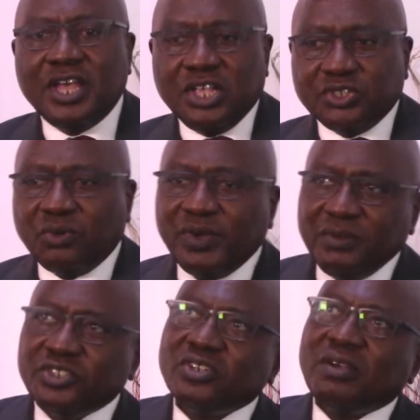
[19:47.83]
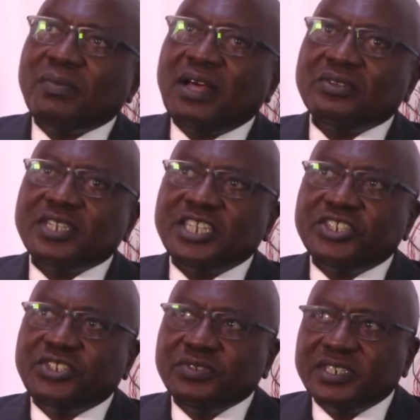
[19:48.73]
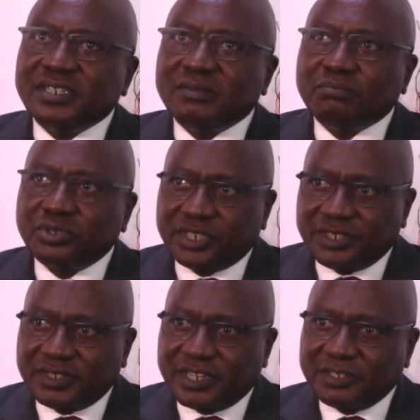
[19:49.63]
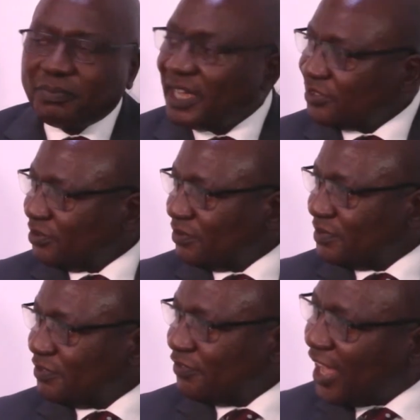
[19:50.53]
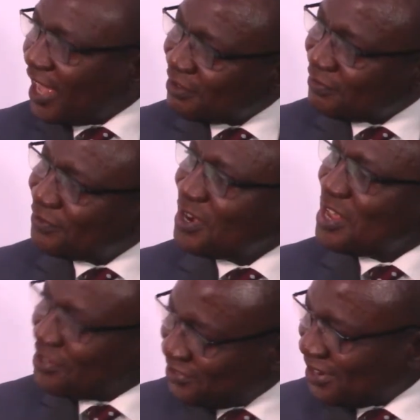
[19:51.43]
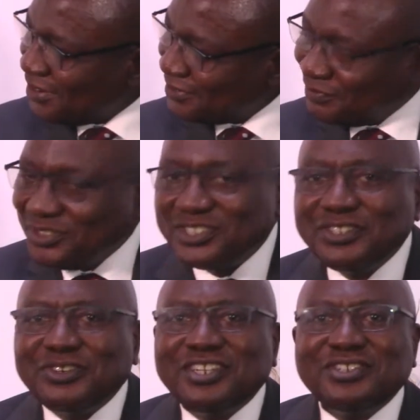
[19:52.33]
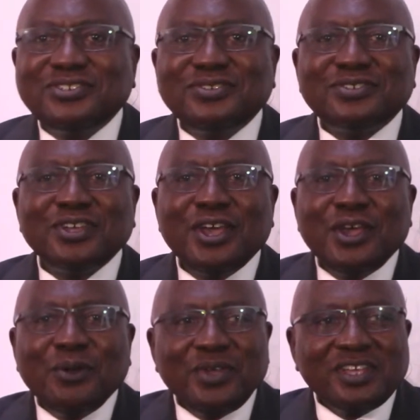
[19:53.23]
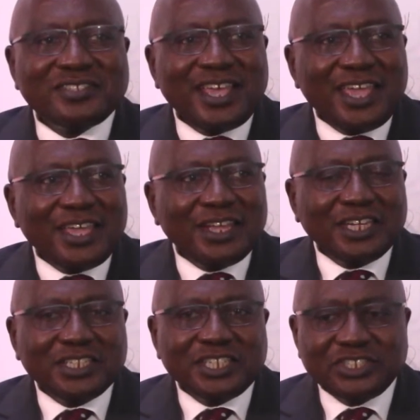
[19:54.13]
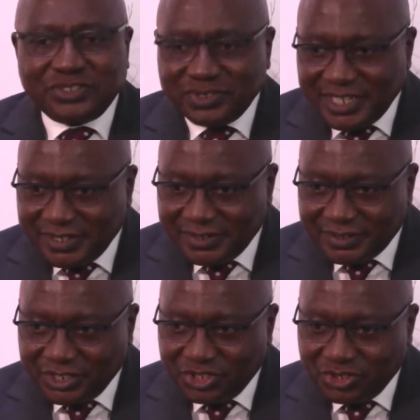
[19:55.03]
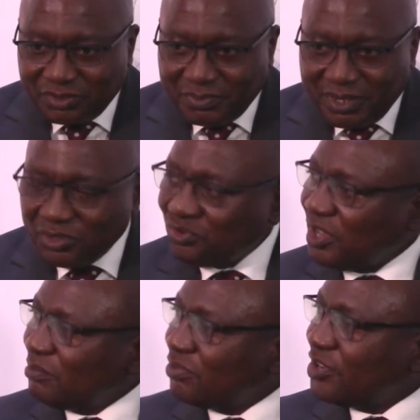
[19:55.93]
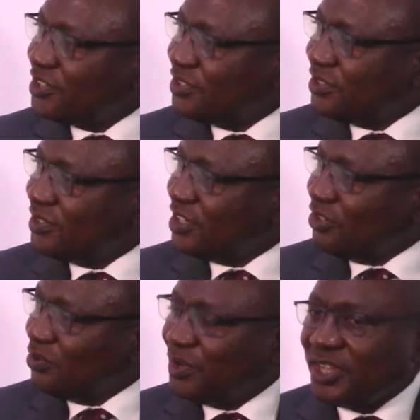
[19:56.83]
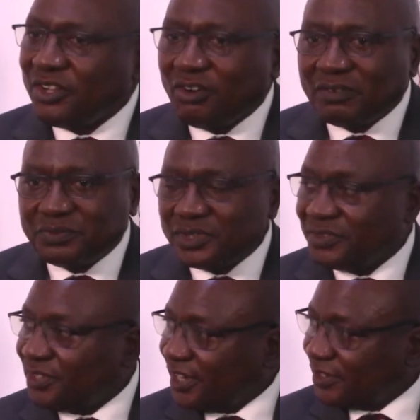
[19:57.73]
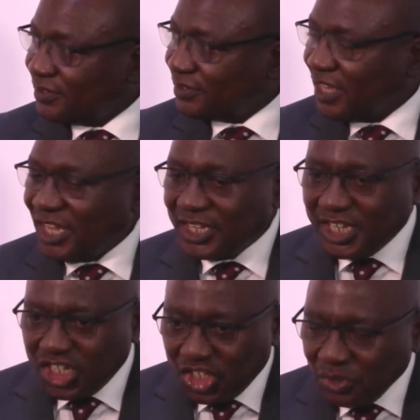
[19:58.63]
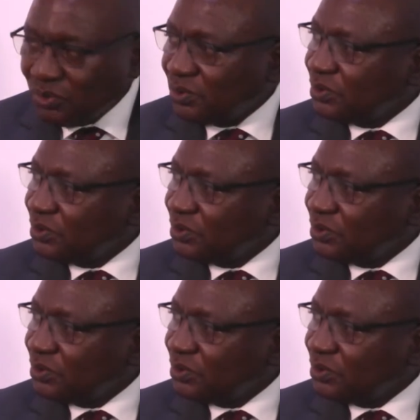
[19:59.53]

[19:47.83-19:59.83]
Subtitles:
So when you talk about a student body that is part of the 5 necessary and sufficient conditions, we are saying the students should be able to embrace the new way of doing things, the new